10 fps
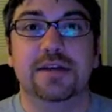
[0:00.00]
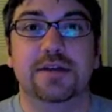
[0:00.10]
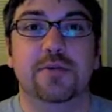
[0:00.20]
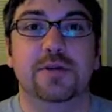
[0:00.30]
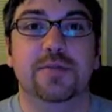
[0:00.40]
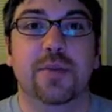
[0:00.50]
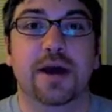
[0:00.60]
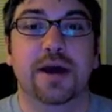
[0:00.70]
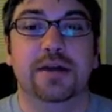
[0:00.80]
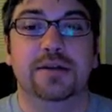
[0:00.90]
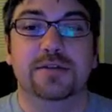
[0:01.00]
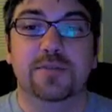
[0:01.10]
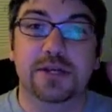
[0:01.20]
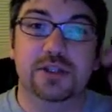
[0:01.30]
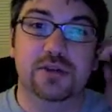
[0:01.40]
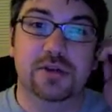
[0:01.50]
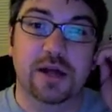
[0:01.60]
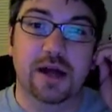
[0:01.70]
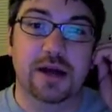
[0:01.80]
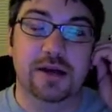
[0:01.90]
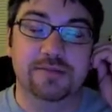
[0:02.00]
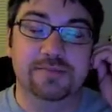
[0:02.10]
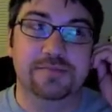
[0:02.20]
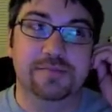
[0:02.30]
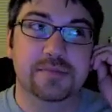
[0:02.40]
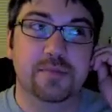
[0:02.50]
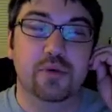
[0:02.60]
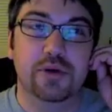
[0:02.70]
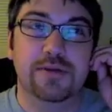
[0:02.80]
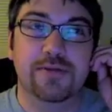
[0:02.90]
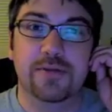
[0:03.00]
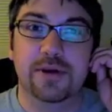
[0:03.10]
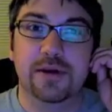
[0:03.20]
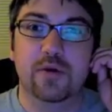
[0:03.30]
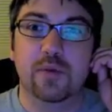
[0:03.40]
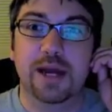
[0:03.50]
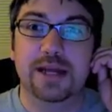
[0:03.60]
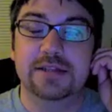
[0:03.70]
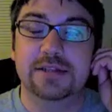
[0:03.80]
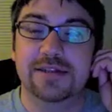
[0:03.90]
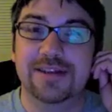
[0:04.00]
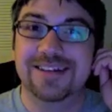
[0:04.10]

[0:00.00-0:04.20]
That was my special brief rant